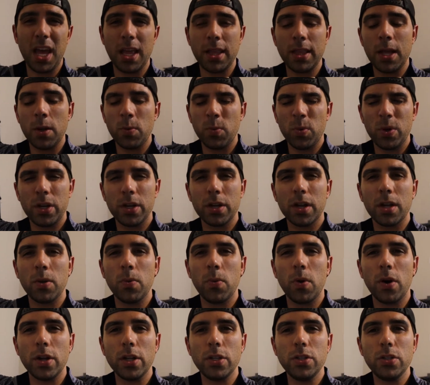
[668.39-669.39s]
And then what you're gonna
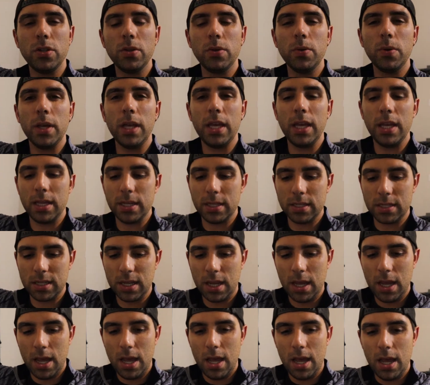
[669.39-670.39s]
wanna do
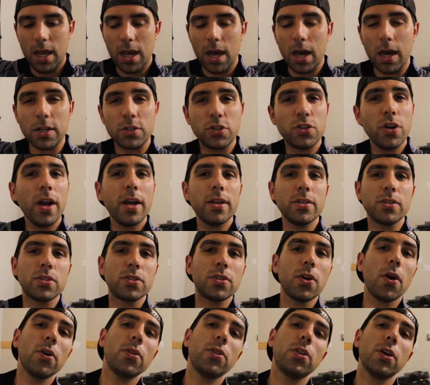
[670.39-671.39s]
is try and
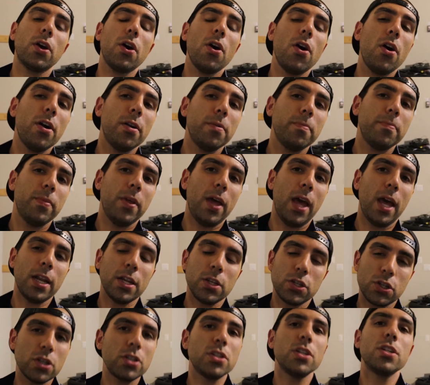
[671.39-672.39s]
start the car, and
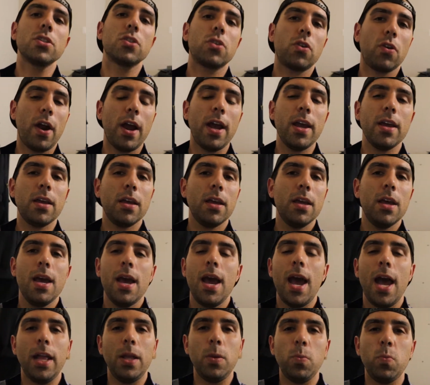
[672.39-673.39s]
it should just crank.
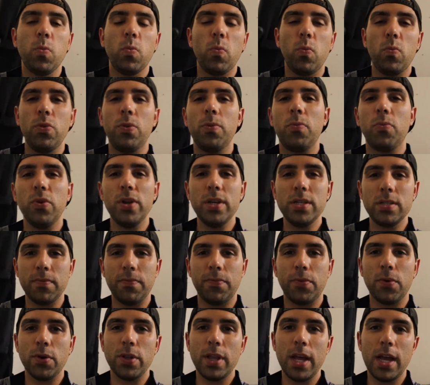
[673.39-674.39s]
And the reason
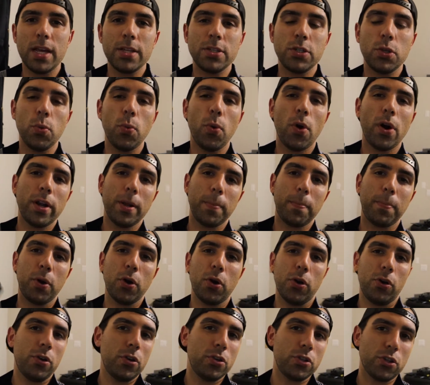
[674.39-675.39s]
for that is you want to
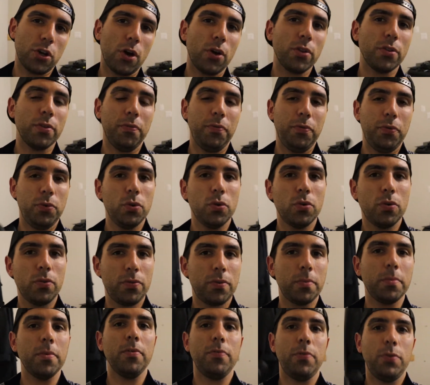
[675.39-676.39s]
purge all the fuel
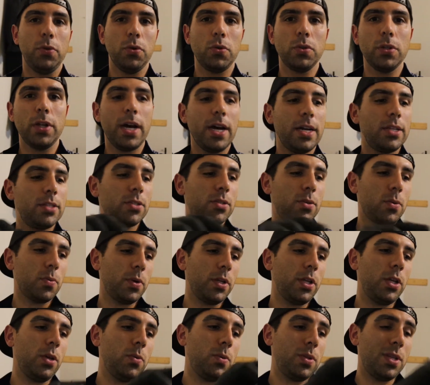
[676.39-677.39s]
from the fuel line, so
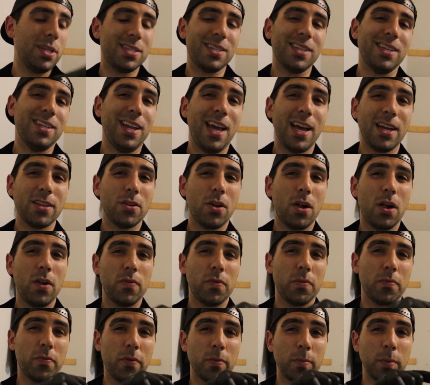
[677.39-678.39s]
when you disconnect all of
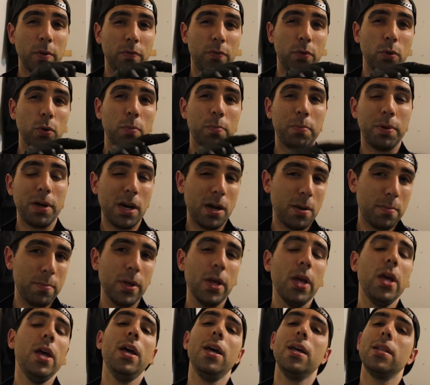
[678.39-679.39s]
them from the fuel
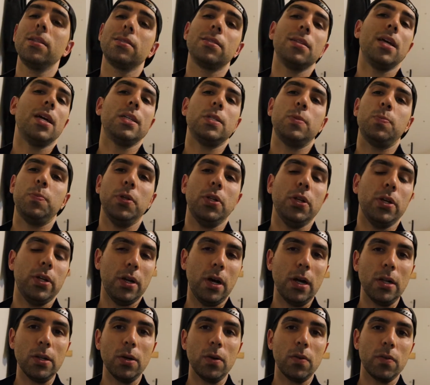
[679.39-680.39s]
pump, it's not spilling
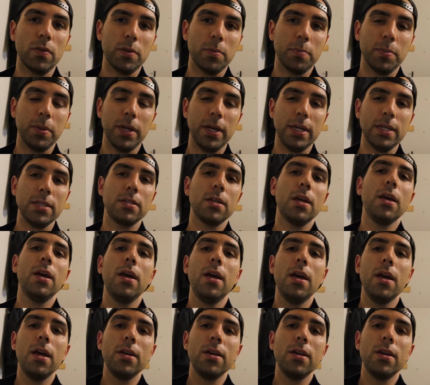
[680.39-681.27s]
all over the place.